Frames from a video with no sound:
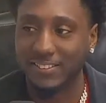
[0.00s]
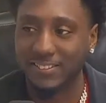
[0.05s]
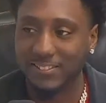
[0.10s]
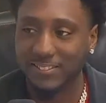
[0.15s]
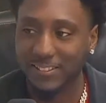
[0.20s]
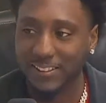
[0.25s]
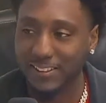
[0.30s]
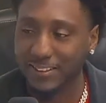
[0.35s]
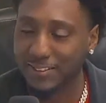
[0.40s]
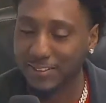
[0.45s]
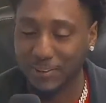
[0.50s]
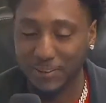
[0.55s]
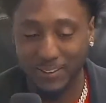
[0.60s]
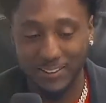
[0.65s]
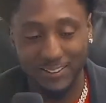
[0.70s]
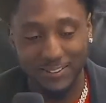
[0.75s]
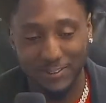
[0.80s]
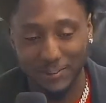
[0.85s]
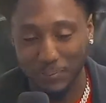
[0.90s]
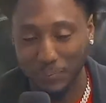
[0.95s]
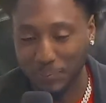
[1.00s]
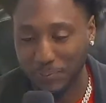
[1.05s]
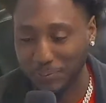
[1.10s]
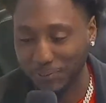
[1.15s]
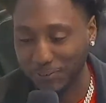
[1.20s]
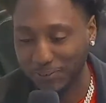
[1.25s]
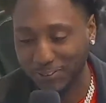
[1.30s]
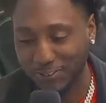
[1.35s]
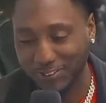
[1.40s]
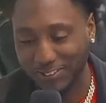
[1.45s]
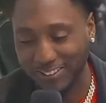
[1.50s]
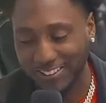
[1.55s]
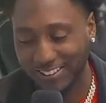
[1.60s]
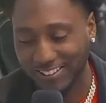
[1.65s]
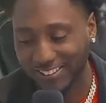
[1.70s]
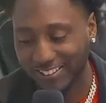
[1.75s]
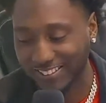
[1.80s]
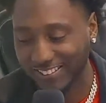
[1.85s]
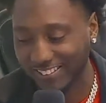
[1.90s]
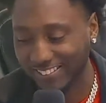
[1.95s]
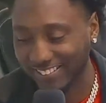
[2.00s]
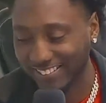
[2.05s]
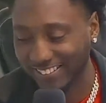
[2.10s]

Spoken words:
It's a pool, dog.